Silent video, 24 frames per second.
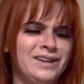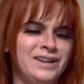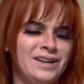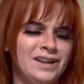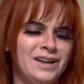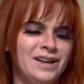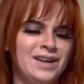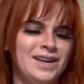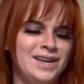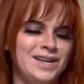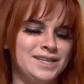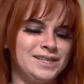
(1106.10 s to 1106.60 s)
god.
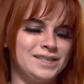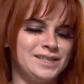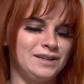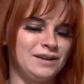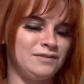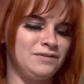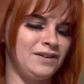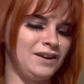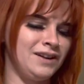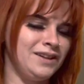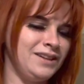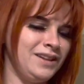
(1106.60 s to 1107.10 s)
So I
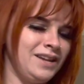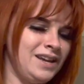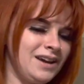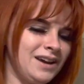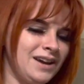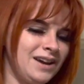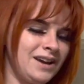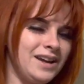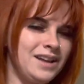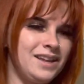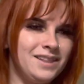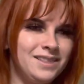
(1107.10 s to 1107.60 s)
finally
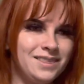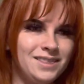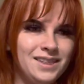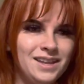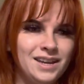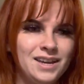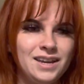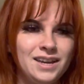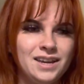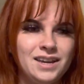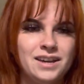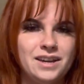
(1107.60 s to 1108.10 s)
got
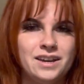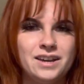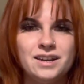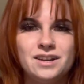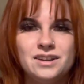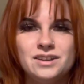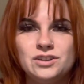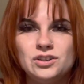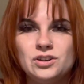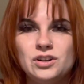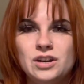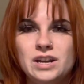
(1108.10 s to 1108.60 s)
the
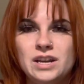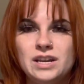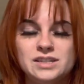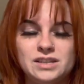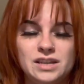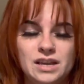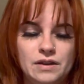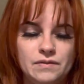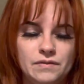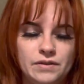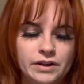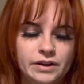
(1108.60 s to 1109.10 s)
Trach
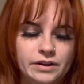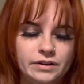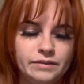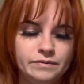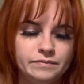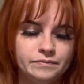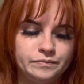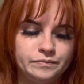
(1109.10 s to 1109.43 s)
Saver,